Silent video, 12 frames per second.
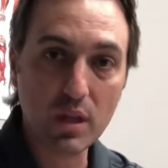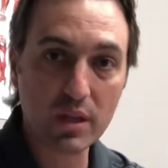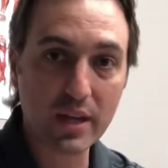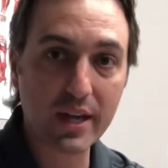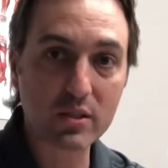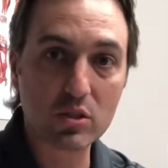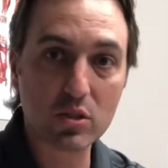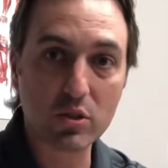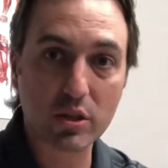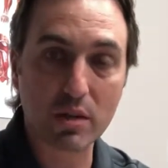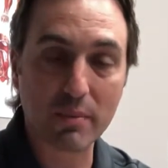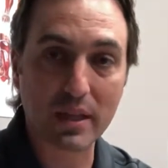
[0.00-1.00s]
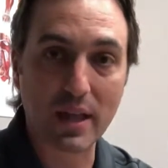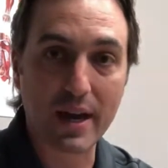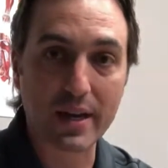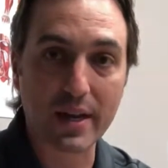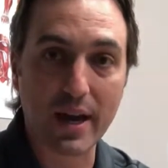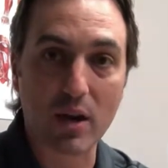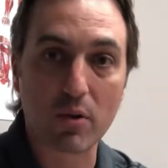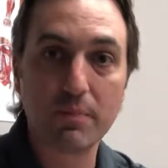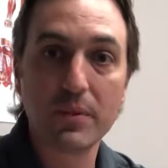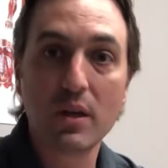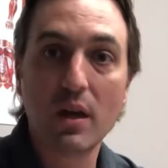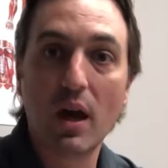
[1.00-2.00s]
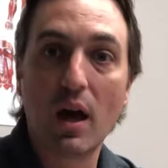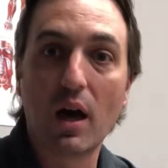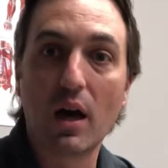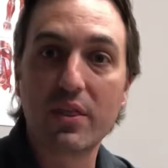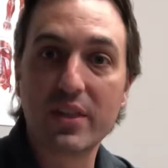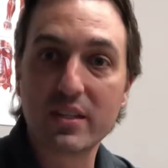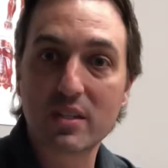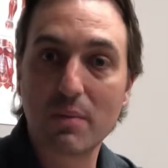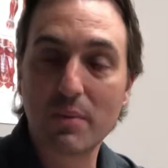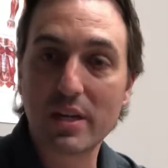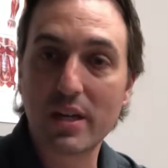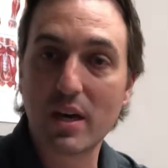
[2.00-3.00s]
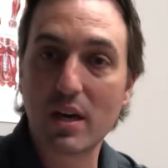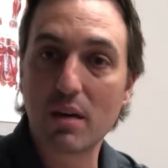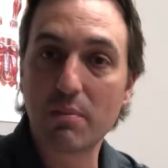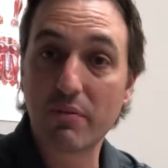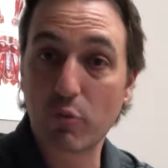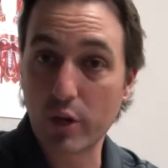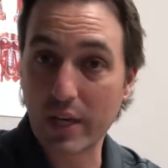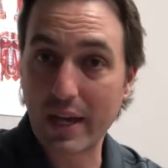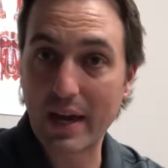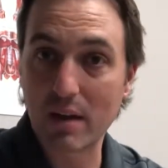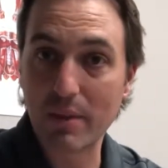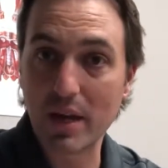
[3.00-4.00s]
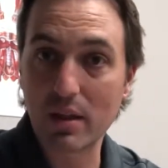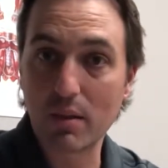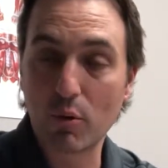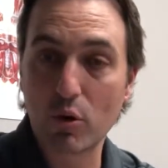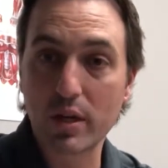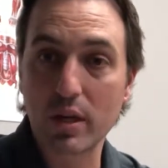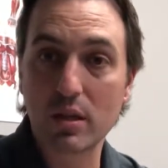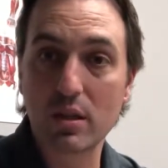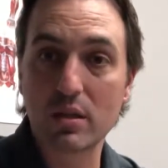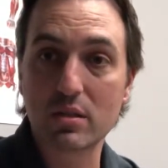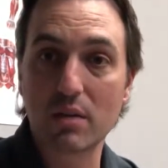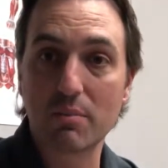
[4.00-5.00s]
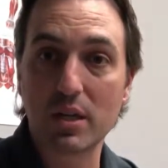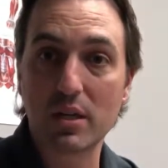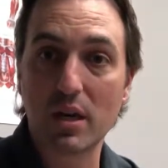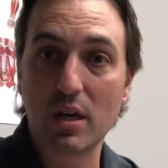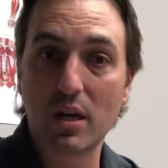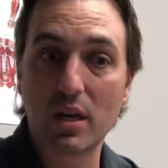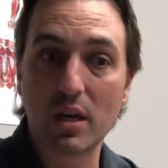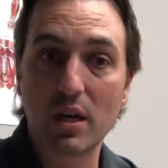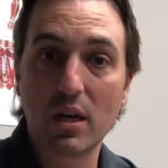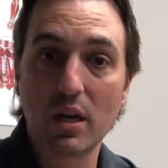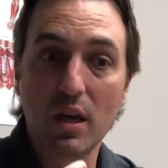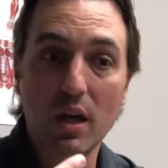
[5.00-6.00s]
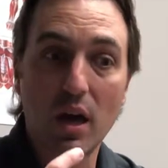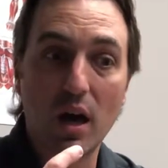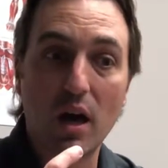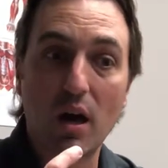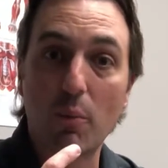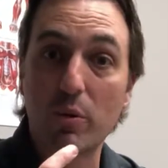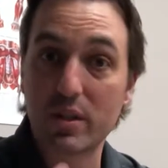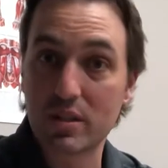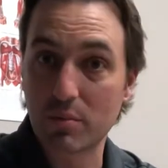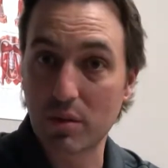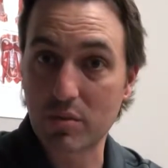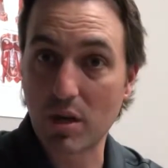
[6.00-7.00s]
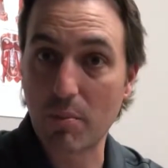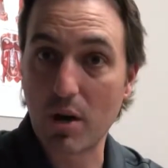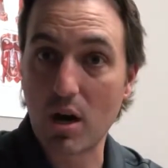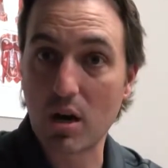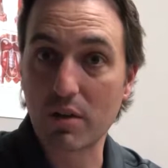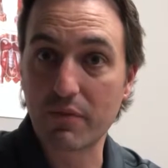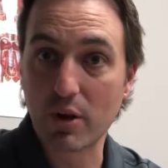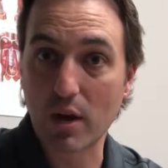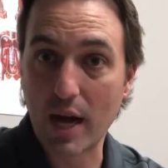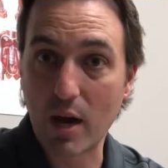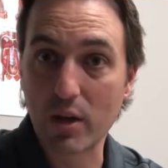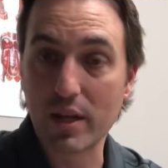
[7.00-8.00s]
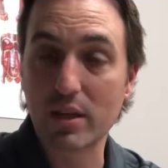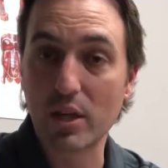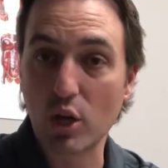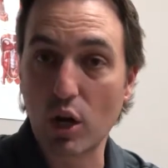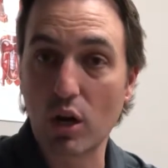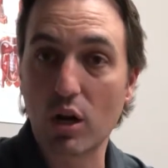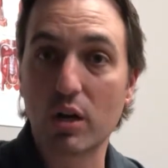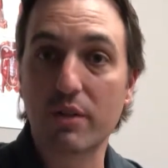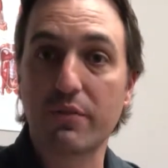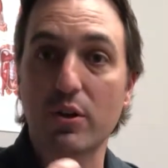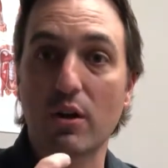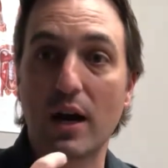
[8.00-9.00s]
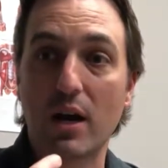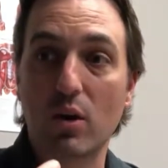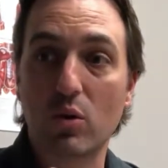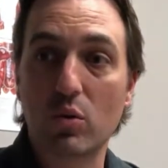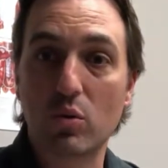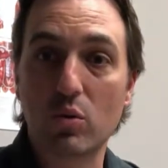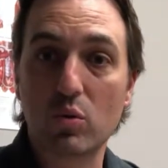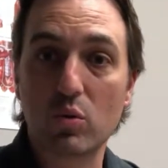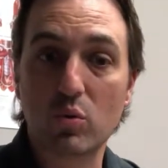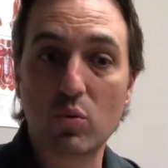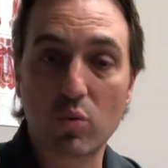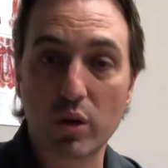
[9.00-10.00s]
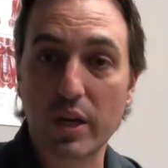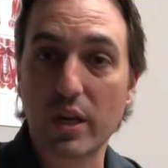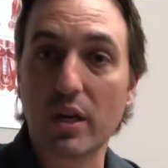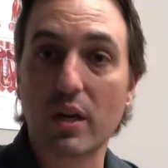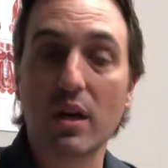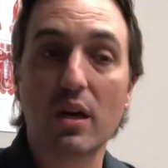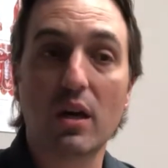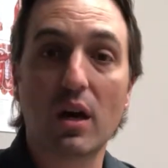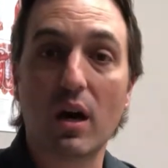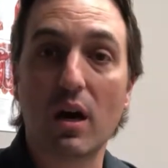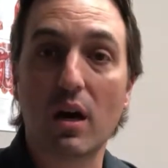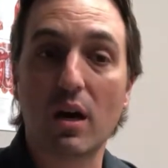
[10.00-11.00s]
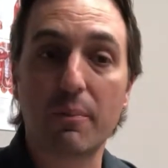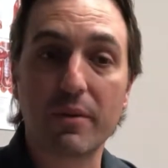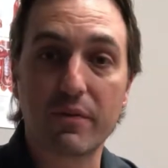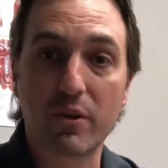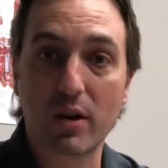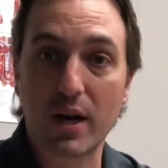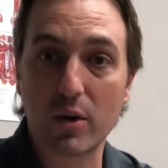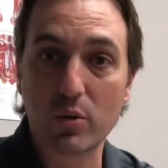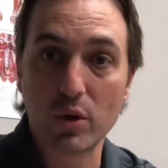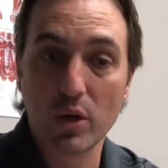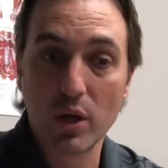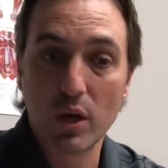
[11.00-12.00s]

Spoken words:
The next 2, you're going to be lying down. These can be done before you get out of bed in the morning. These can be done when the symptoms come on, if you're out in the yard, if you're out working, if you're out